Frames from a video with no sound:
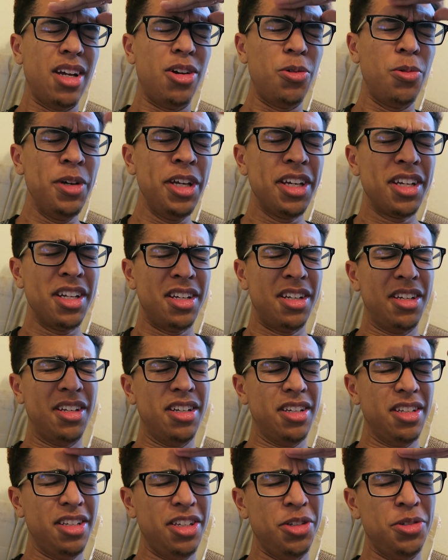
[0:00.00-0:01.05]
a week in
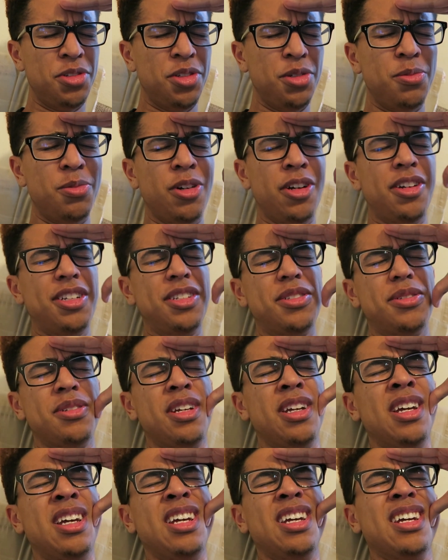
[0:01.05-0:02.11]
a YouTube world is
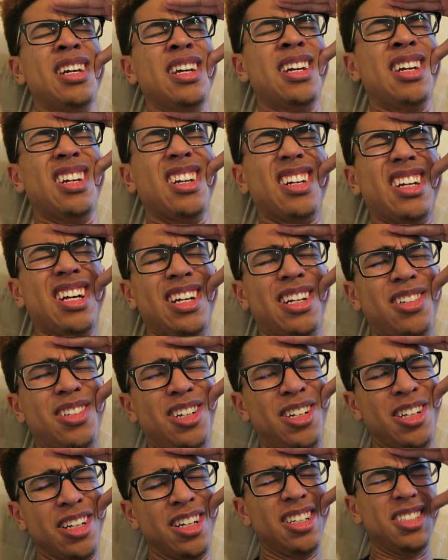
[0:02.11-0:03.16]
kind of
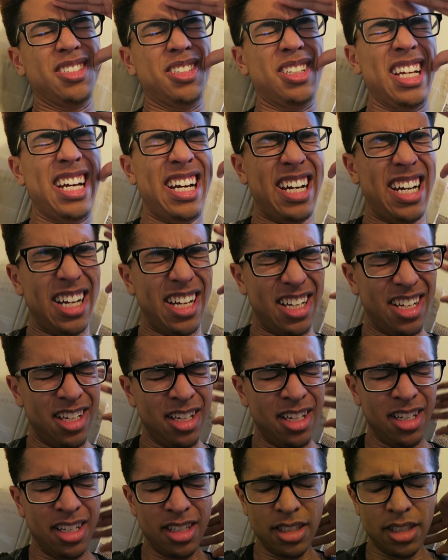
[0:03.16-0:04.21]
long.
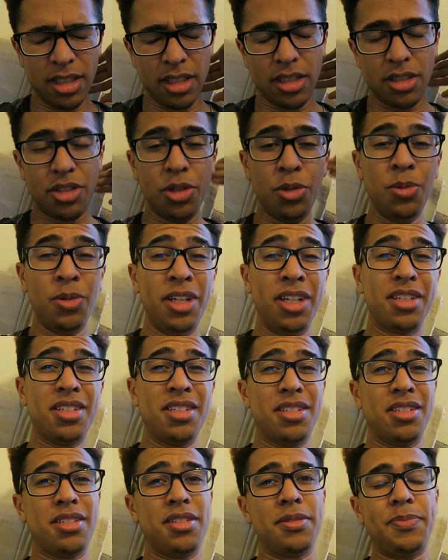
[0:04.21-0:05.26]
2
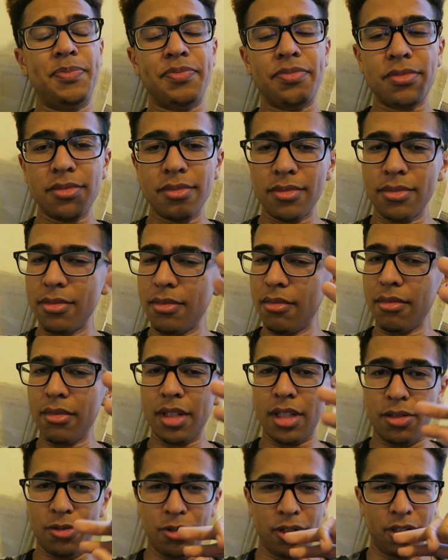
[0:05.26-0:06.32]
weeks is
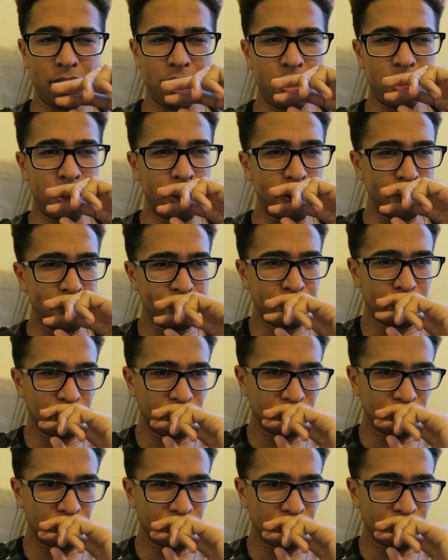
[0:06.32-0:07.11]
really long.